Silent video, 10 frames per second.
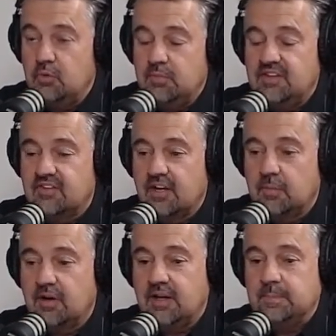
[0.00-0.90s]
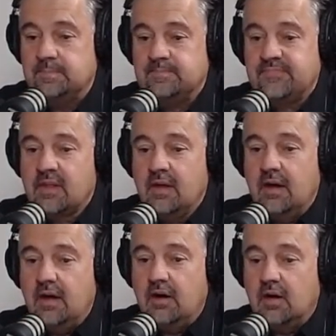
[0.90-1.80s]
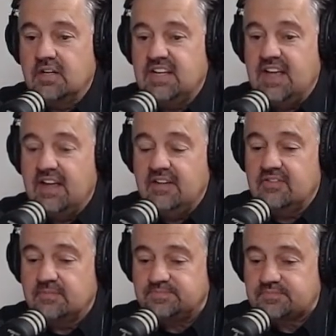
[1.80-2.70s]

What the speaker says: We'll be celebrating our DAs,